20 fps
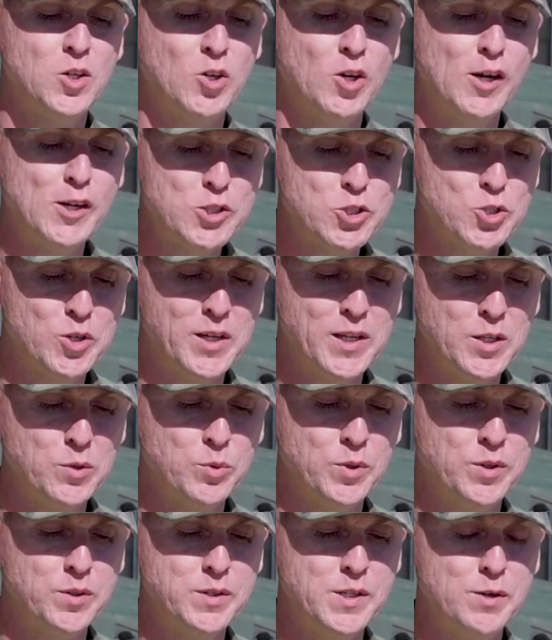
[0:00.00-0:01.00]

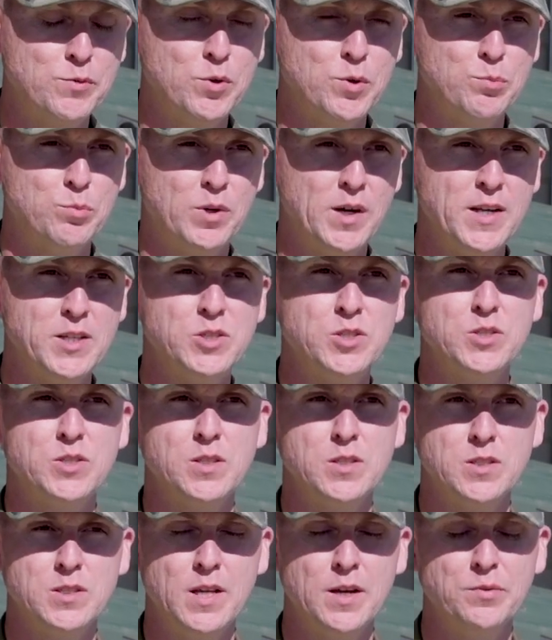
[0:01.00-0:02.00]
Cross-training with different
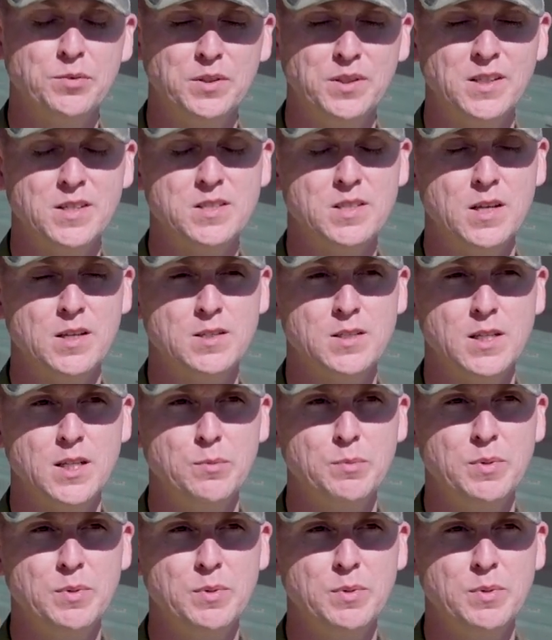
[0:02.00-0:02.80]
branches is definitely a necessity